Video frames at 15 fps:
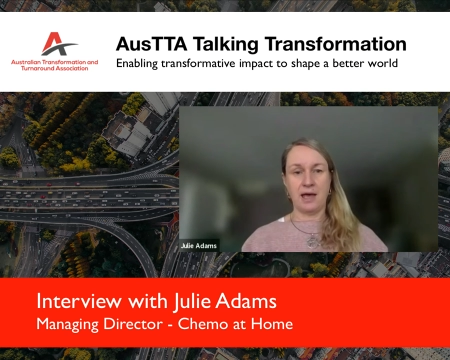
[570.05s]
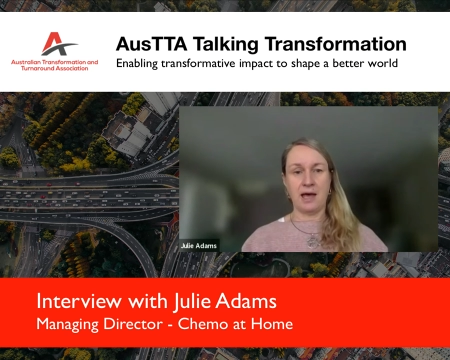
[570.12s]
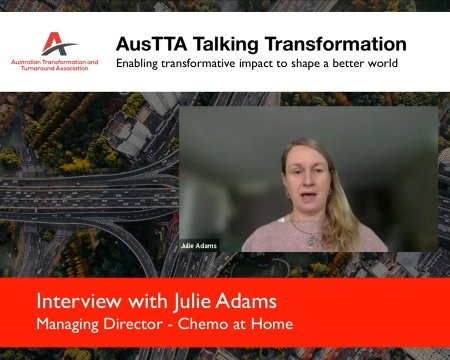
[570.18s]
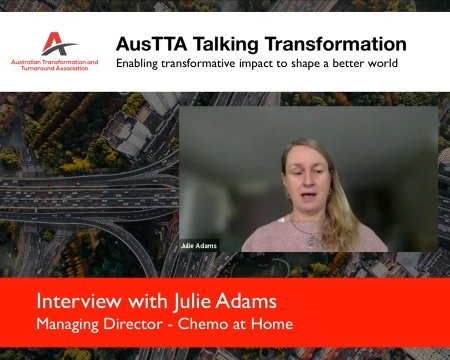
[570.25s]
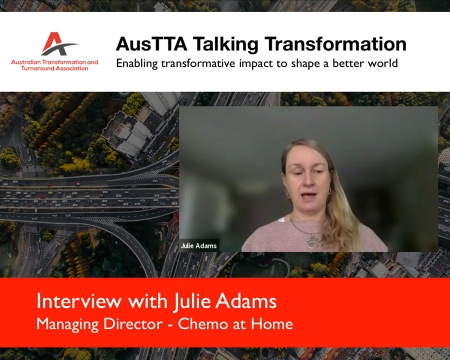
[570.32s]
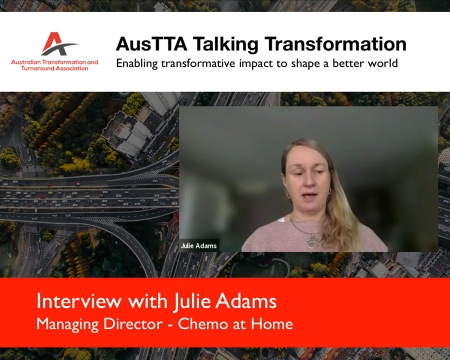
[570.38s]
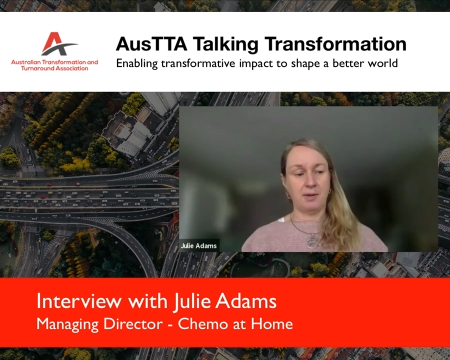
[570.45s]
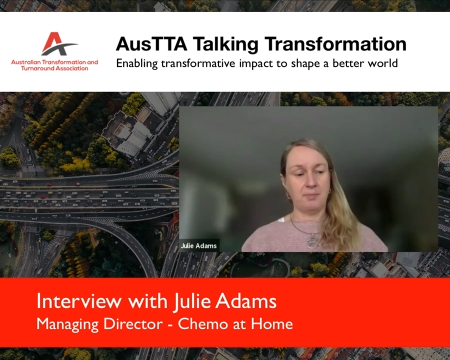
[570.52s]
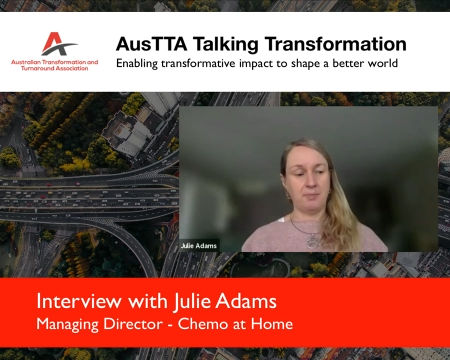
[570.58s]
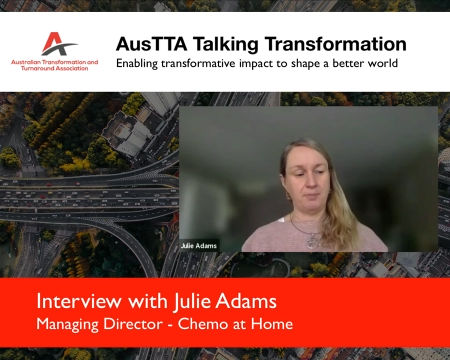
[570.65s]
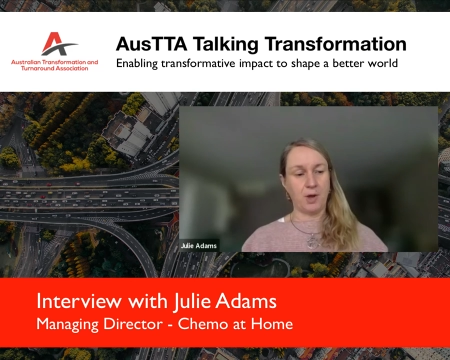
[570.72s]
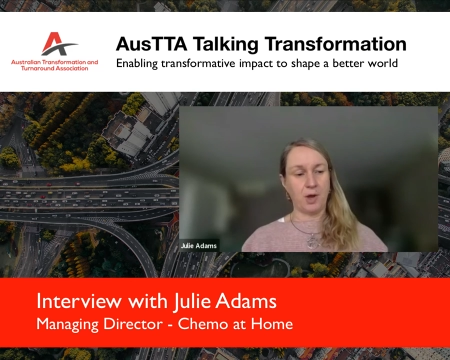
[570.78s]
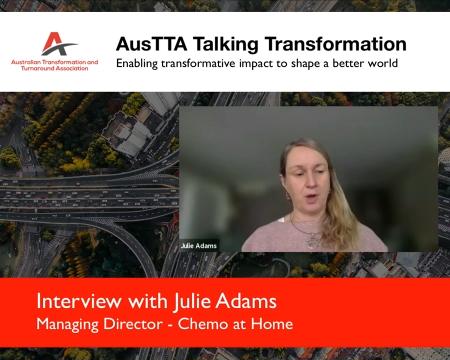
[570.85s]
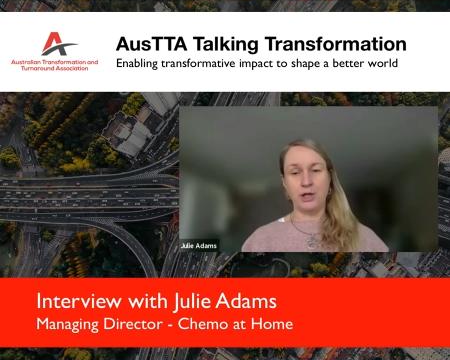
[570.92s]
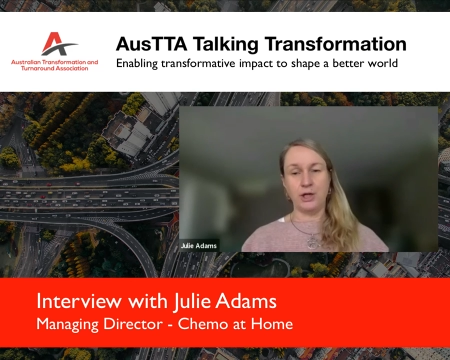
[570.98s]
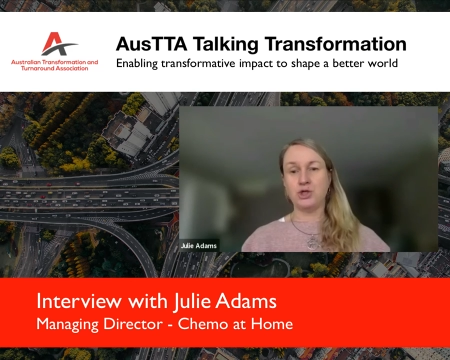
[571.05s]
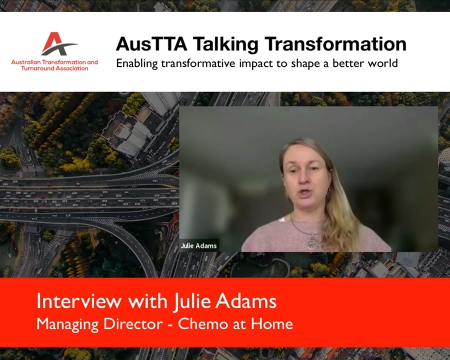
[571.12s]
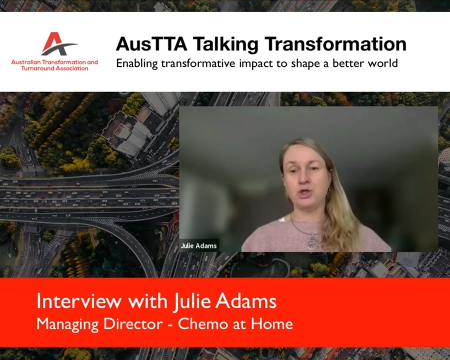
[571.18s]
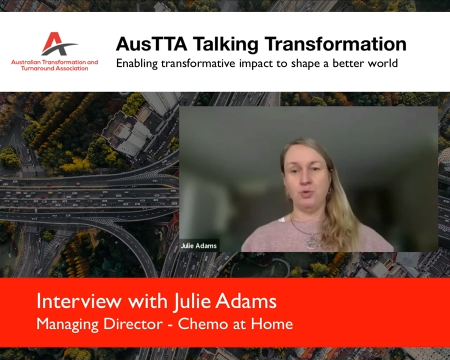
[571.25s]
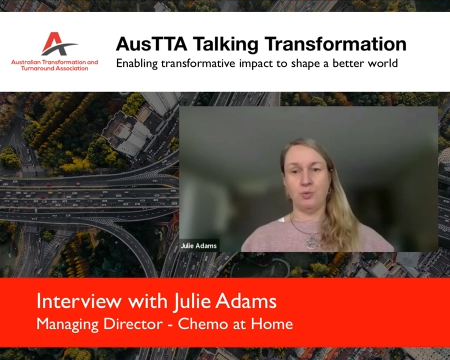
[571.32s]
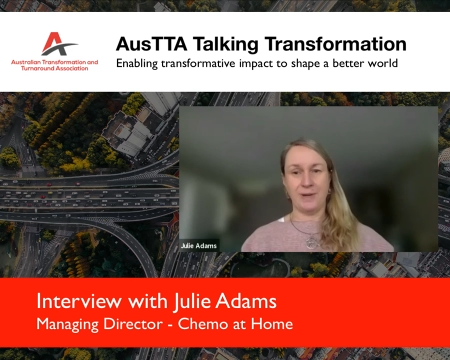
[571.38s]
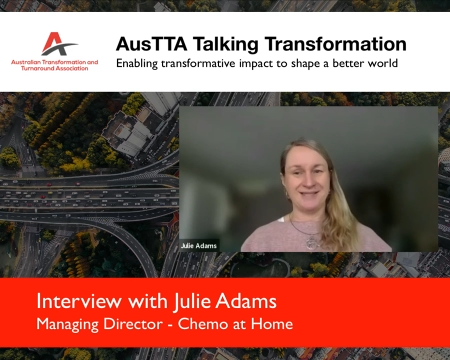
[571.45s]
only
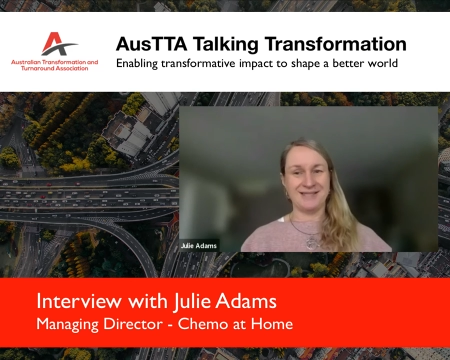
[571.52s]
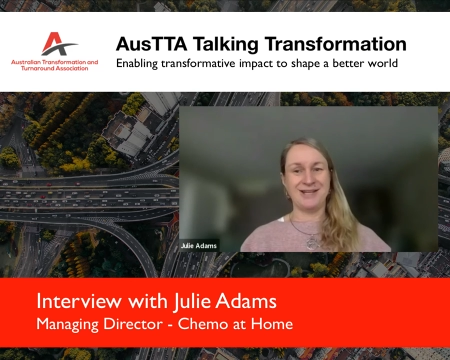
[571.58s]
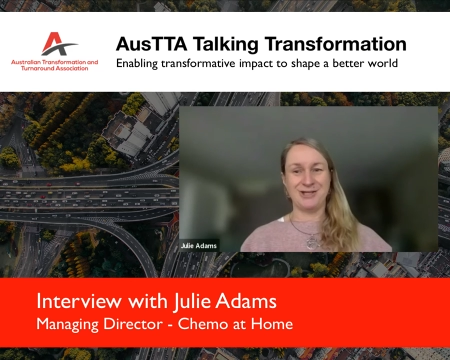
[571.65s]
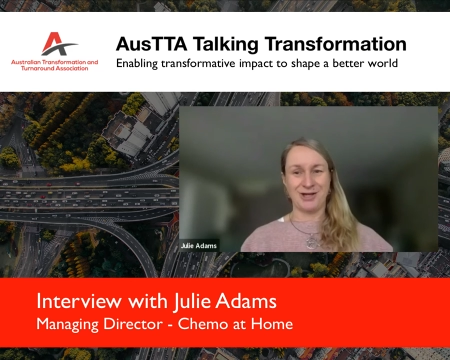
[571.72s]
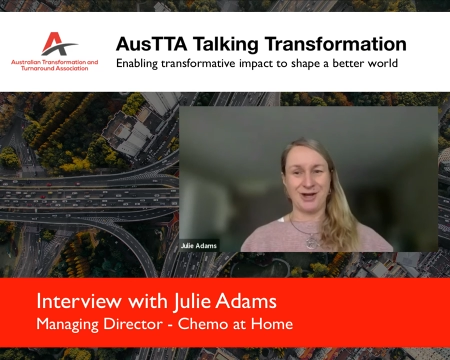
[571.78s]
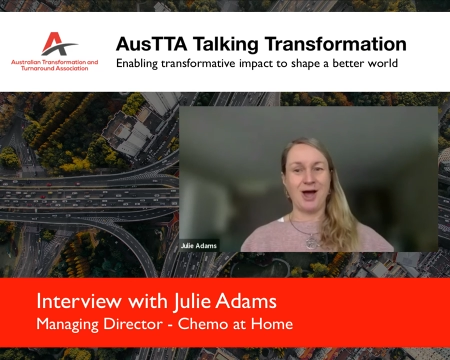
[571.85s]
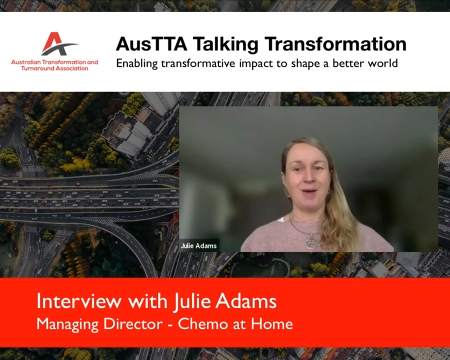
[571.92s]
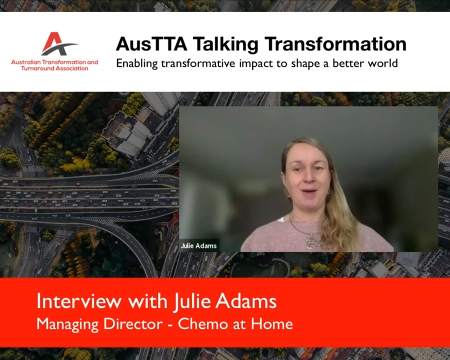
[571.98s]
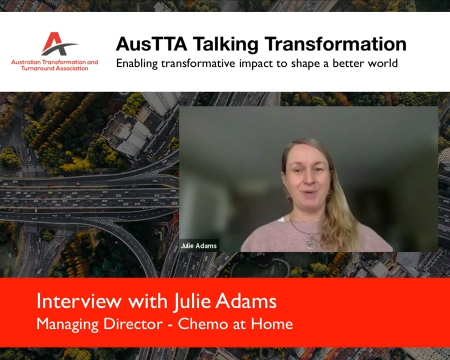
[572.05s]
2 weeks at a time,